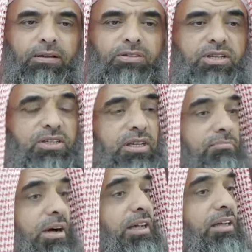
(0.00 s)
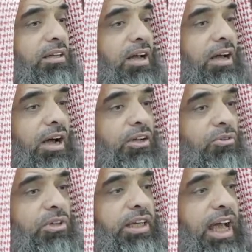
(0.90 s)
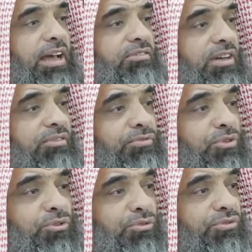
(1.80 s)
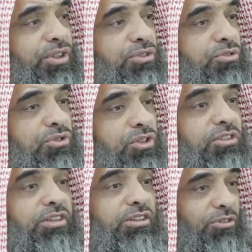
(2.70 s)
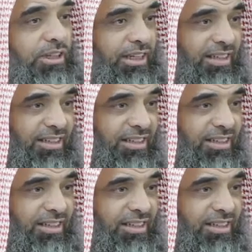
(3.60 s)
She said, By Allah, I only have enough food to feed your children today.